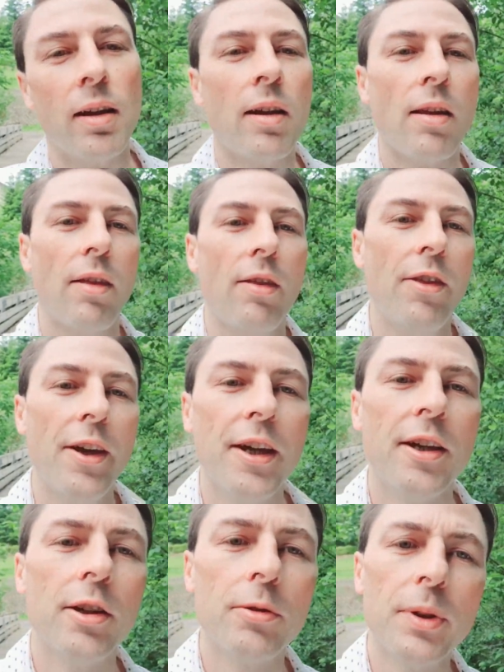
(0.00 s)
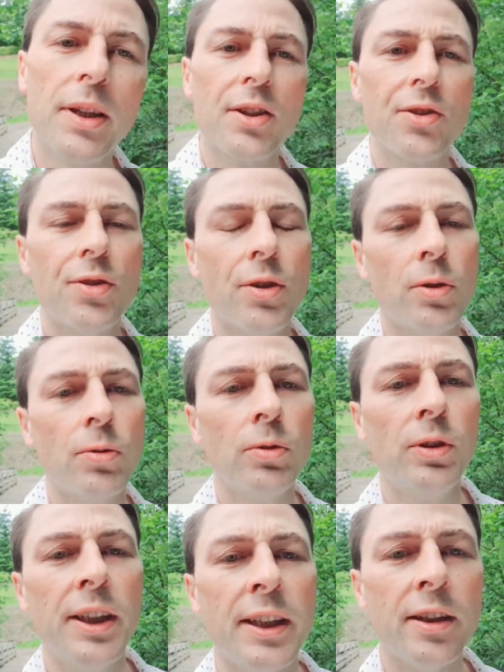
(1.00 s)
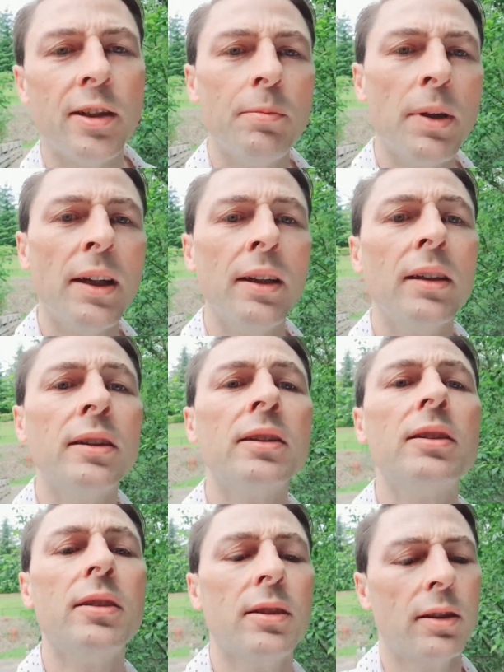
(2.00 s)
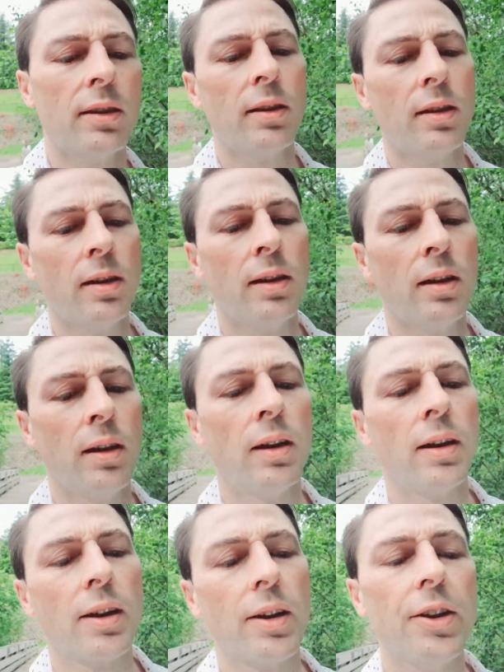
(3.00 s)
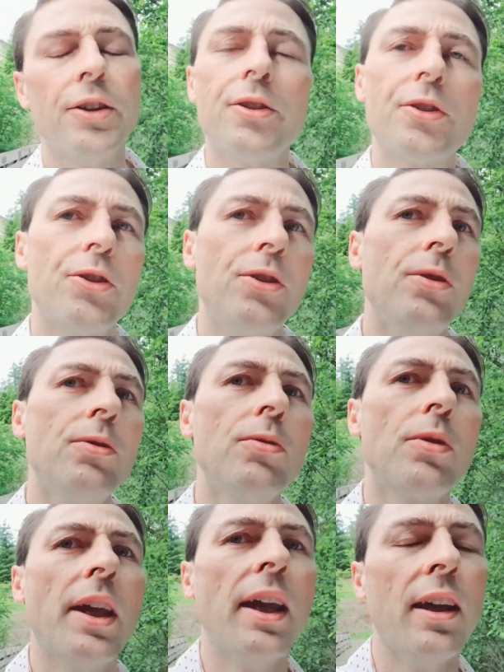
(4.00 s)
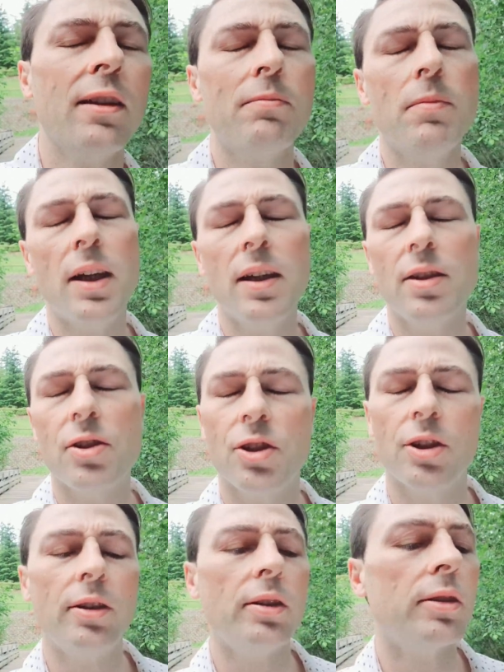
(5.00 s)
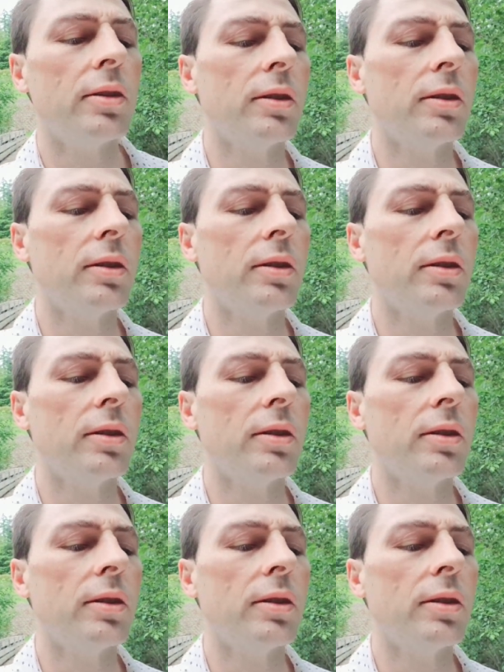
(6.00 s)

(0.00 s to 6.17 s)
There is no limit, cause you can't measure